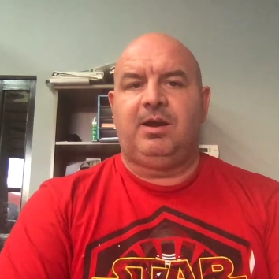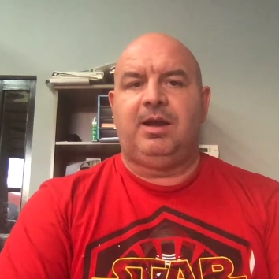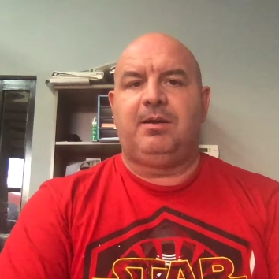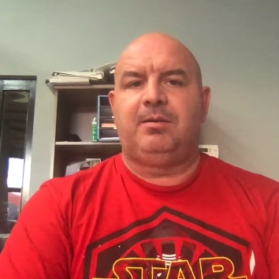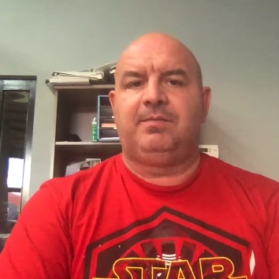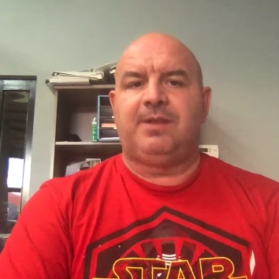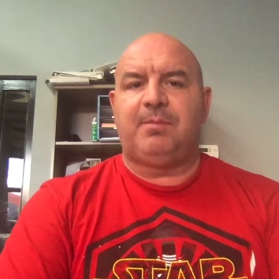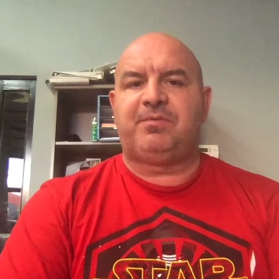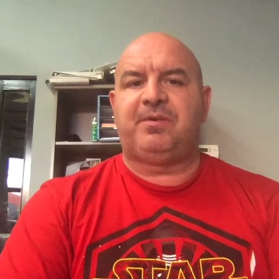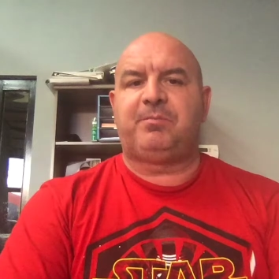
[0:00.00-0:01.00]
I'm an
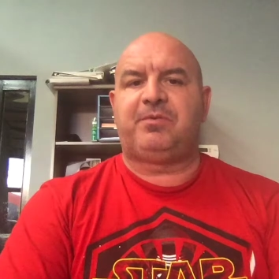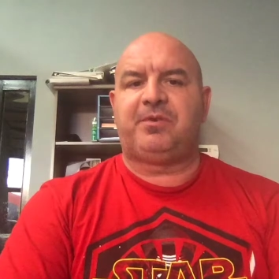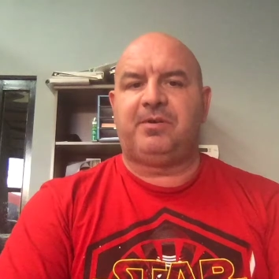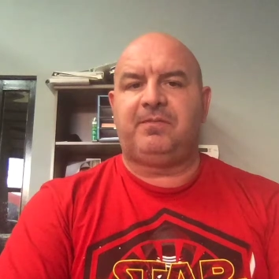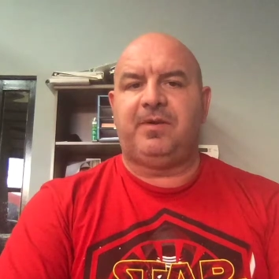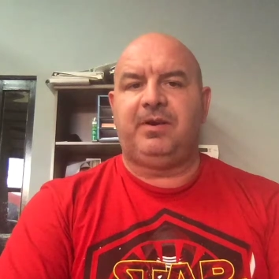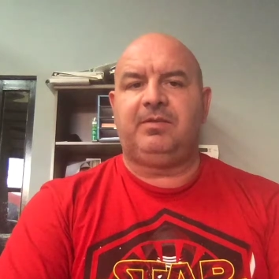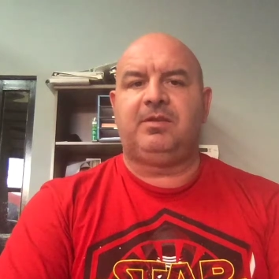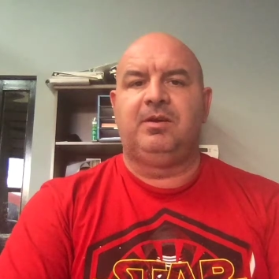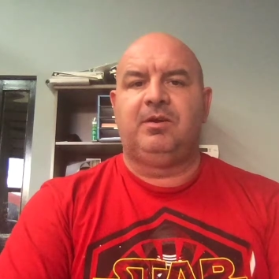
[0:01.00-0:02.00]
NAPSEP
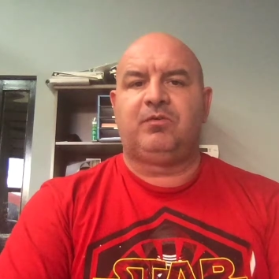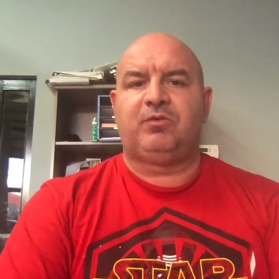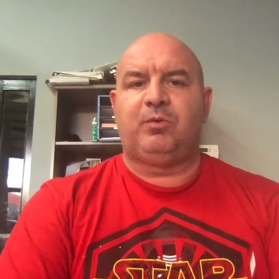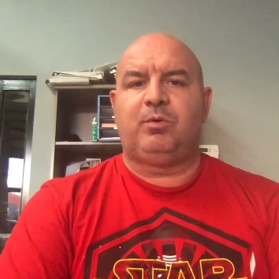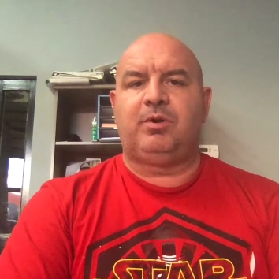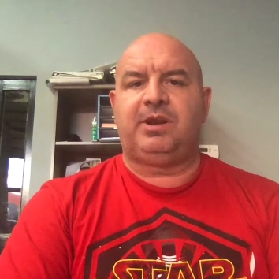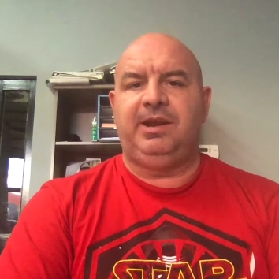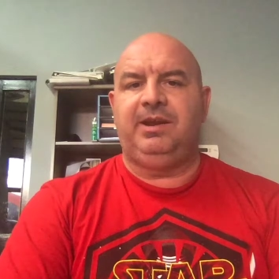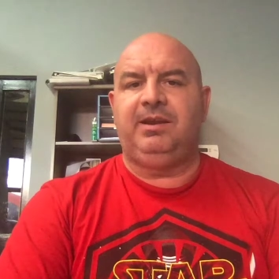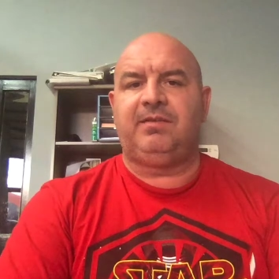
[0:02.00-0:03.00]
certified solar
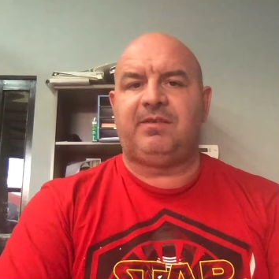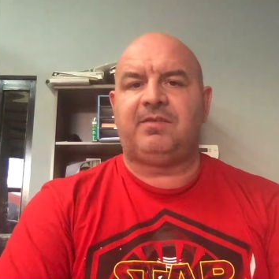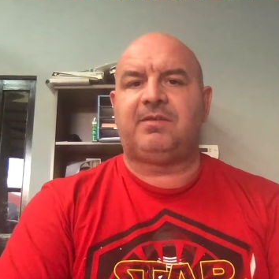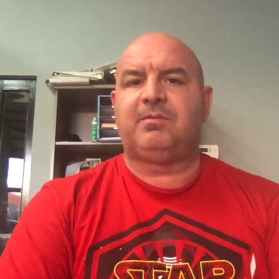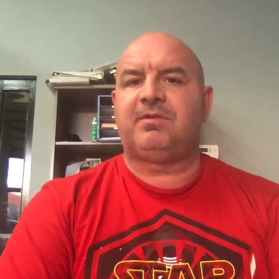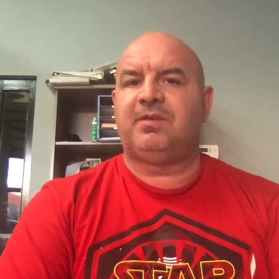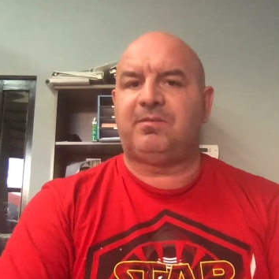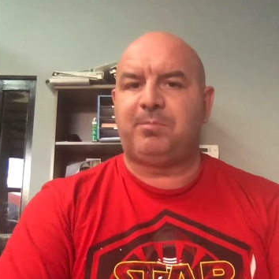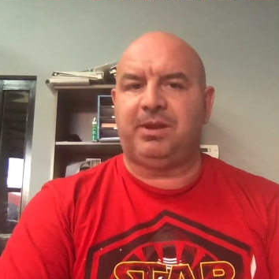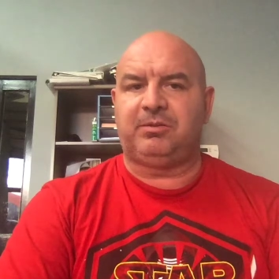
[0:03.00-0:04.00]
heating systems
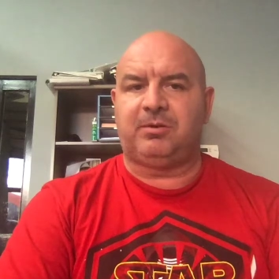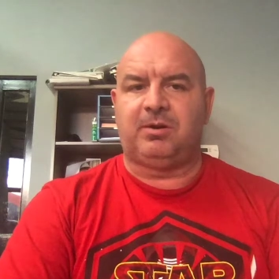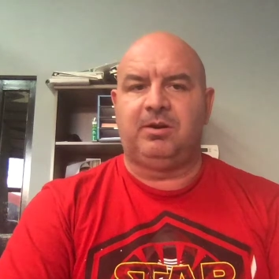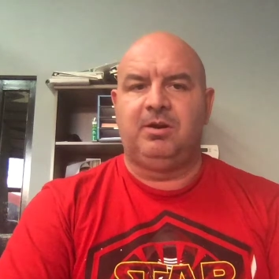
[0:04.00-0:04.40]
inspector.